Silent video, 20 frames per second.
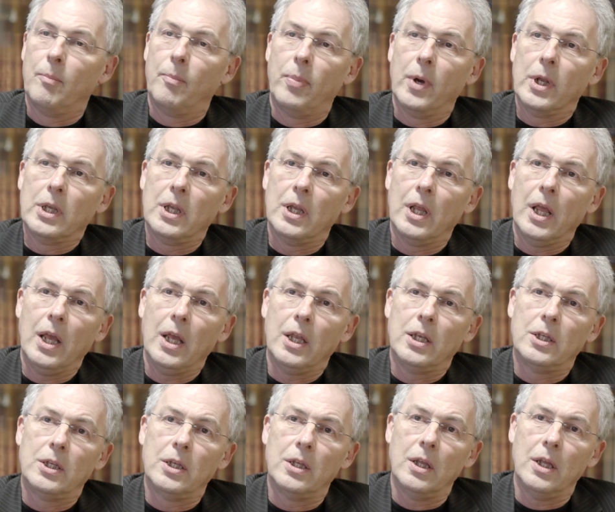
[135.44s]
But
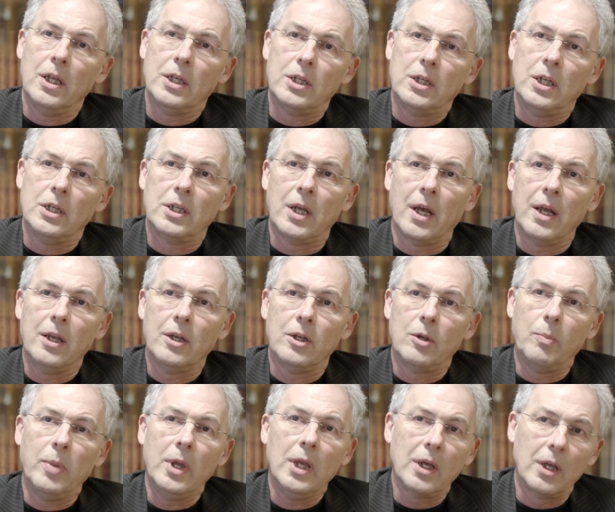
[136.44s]
it's designed to
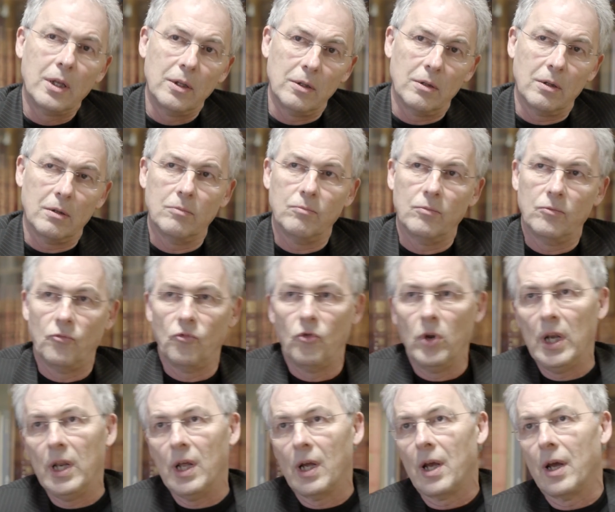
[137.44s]
be
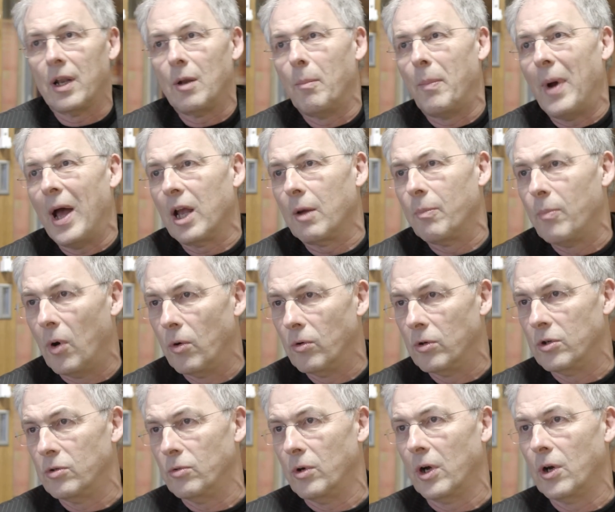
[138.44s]
really a kind of backbone
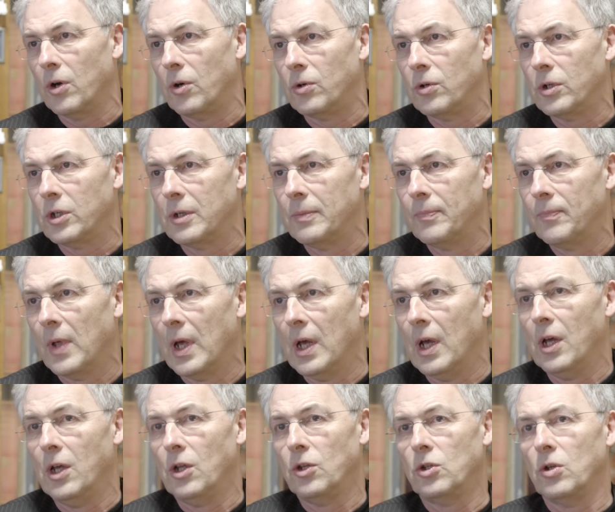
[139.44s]
to a course,
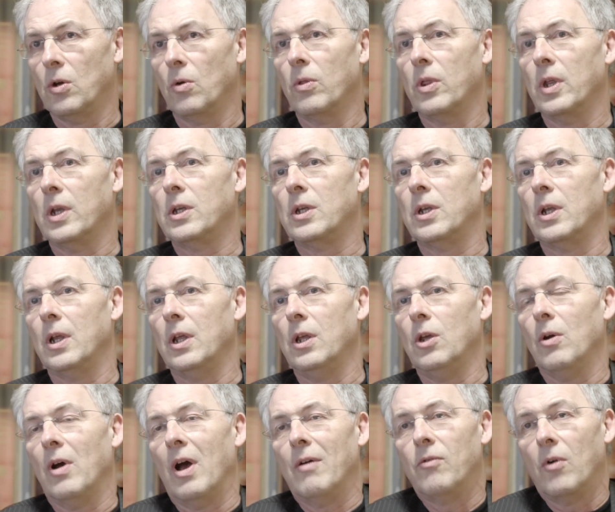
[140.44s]
so that
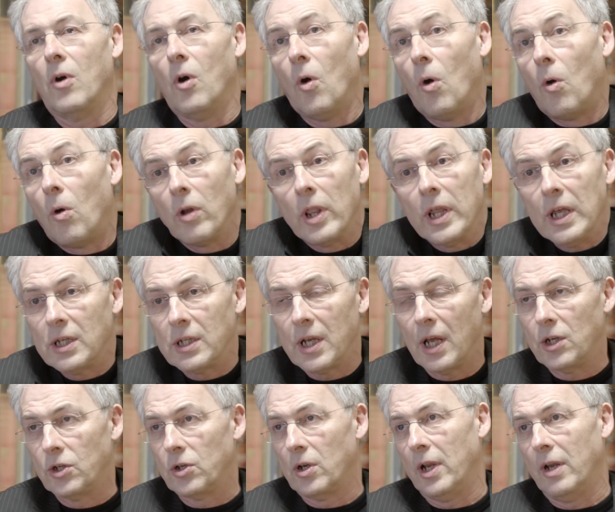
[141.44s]
you have all the
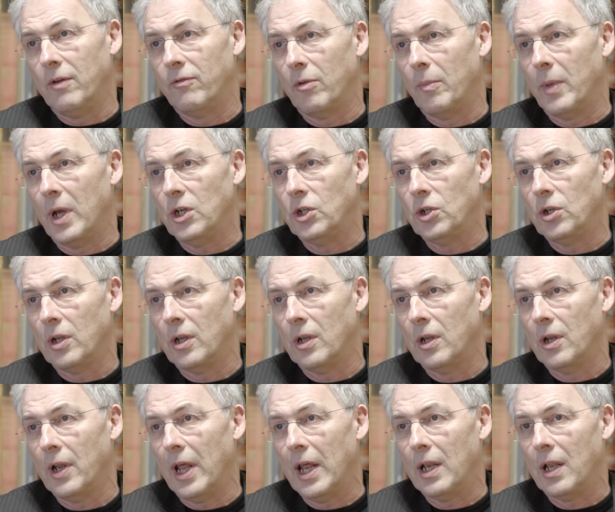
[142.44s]
essential
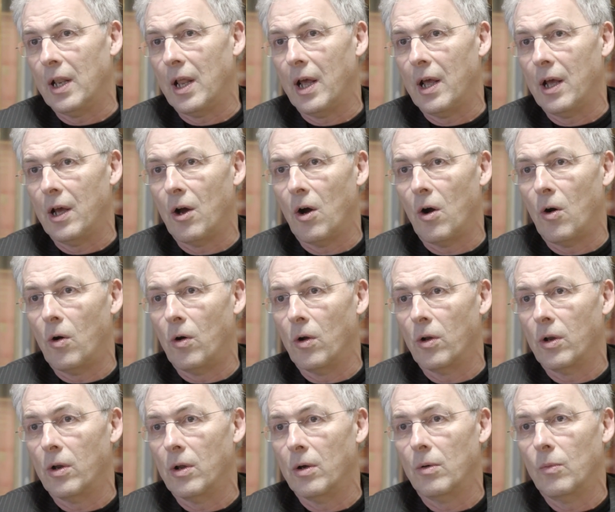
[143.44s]
information in there
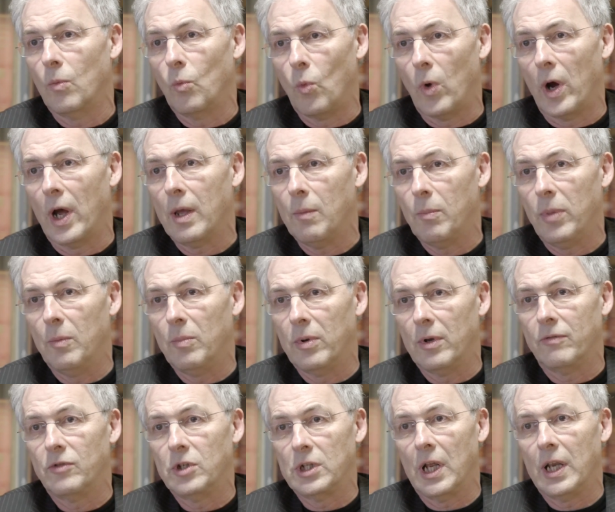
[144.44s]
on why people
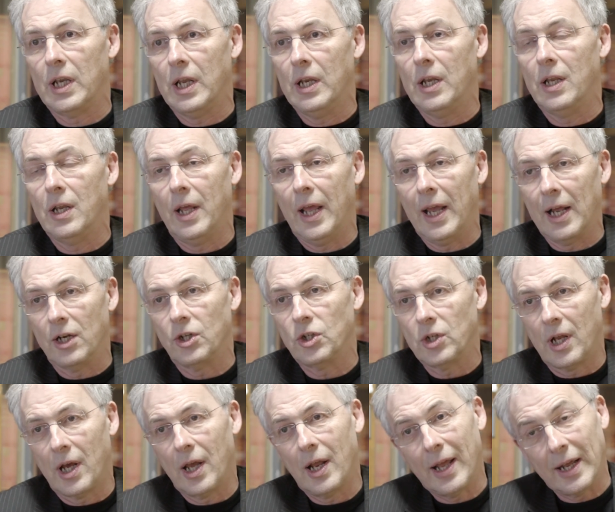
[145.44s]
have studied English
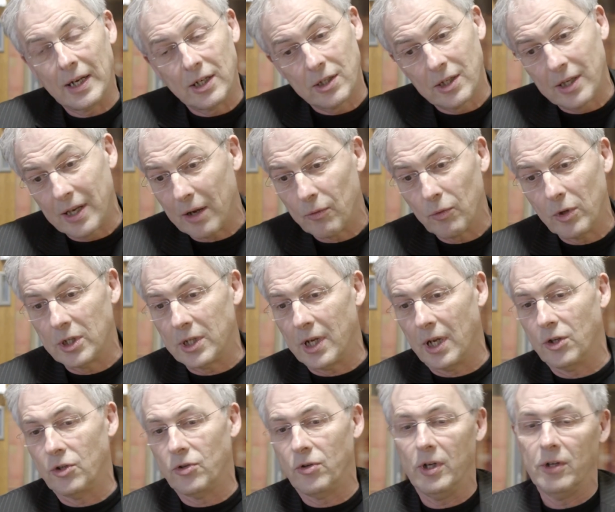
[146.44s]
dialect down the
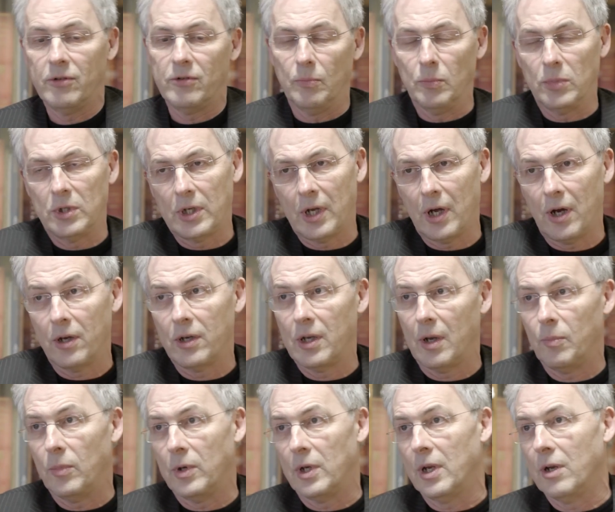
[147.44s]
centuries from start
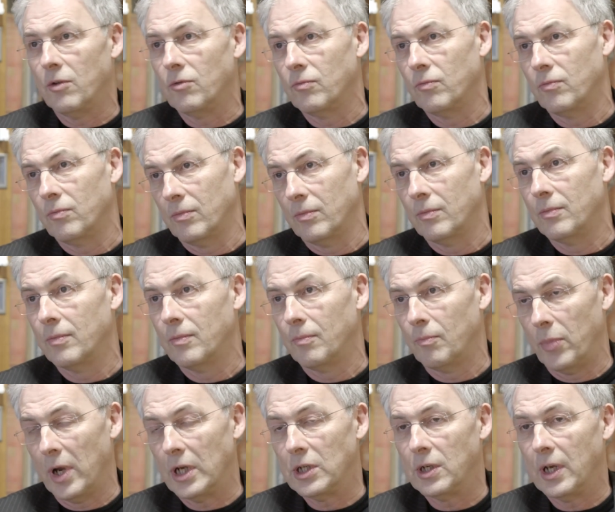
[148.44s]
up until
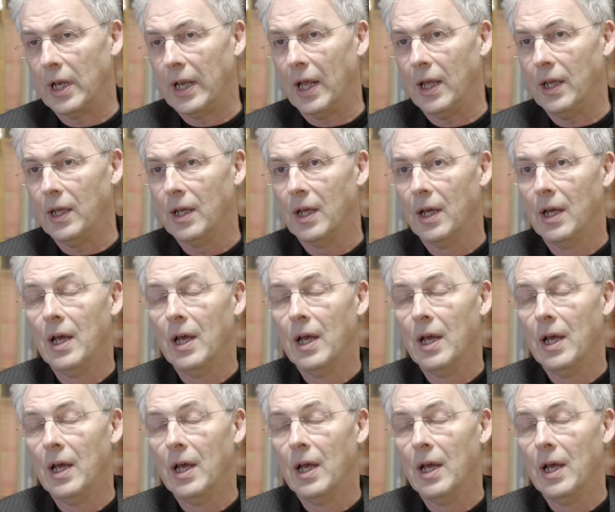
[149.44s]
present day.